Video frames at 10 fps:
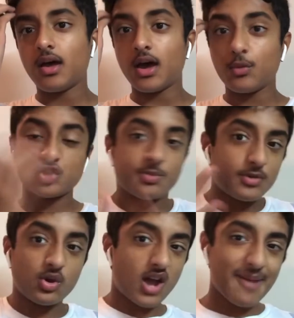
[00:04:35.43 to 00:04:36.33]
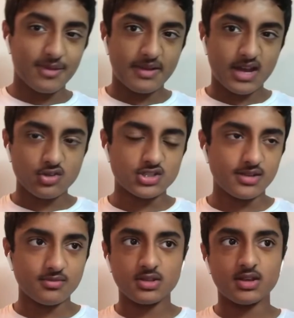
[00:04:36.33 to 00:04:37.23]
which I'll be quite happy about actually.
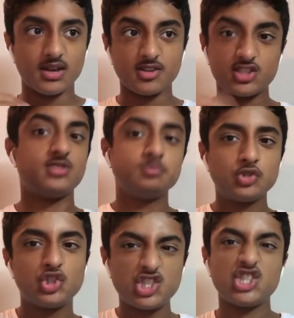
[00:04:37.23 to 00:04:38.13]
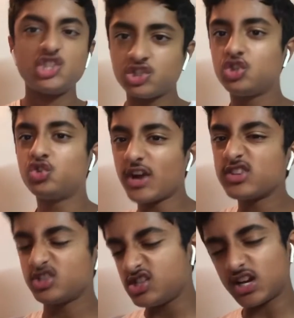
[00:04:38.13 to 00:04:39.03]
Just
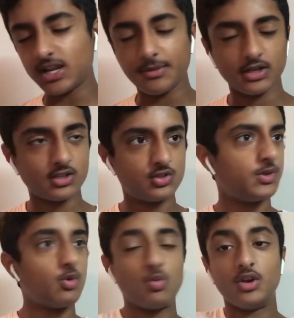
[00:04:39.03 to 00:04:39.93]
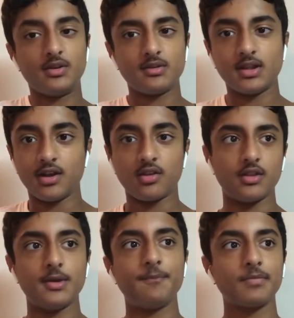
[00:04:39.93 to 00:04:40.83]
gradually gel him in, because we don't want
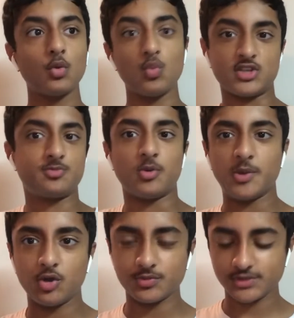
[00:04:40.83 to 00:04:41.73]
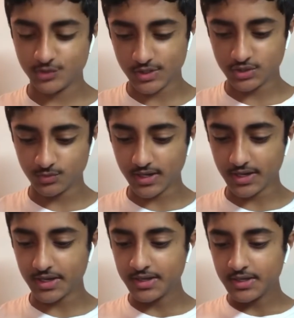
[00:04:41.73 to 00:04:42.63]
another West Brom at home situation
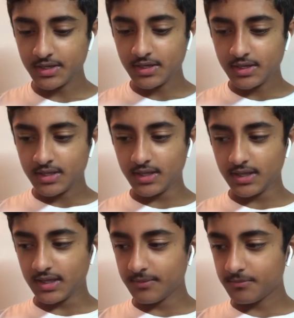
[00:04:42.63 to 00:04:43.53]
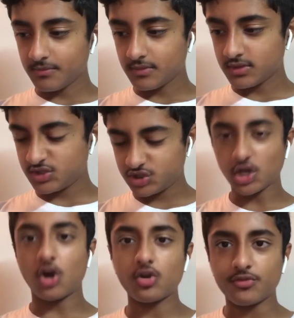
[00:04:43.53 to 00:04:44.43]
where he
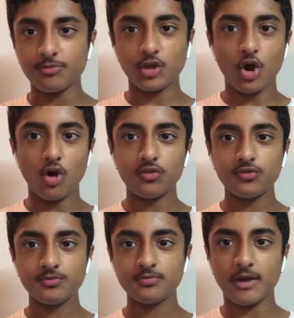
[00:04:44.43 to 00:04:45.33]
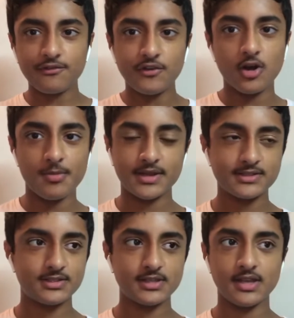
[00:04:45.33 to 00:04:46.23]
started from the off, about 5
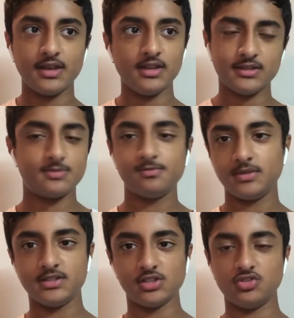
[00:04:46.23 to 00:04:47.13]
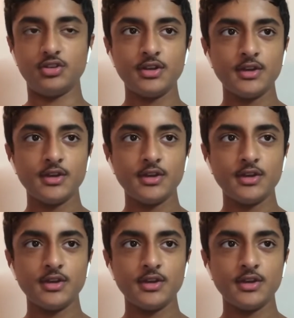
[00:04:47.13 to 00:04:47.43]
minutes in he's injured.